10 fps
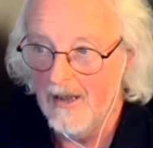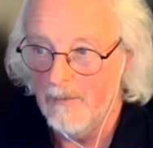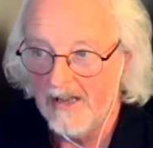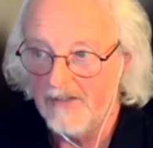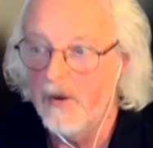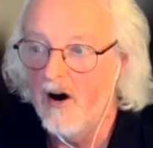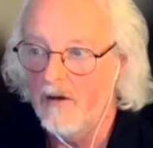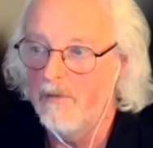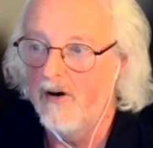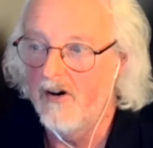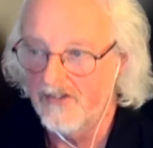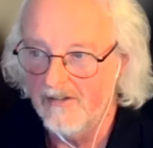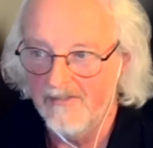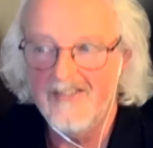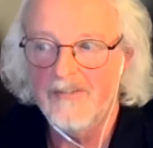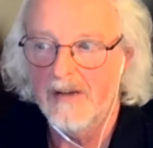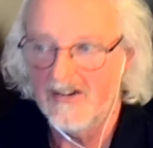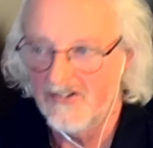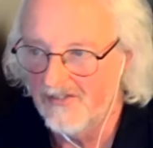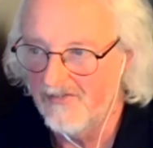But that's part and parcel of
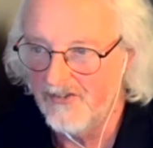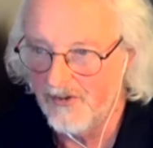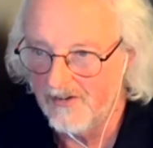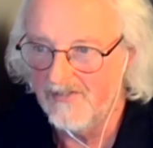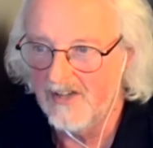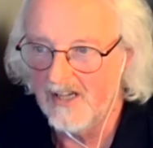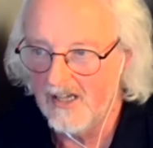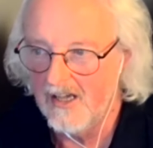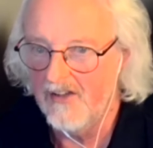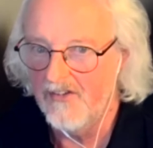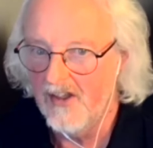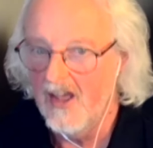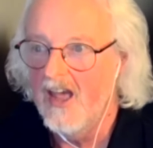inspection photography, is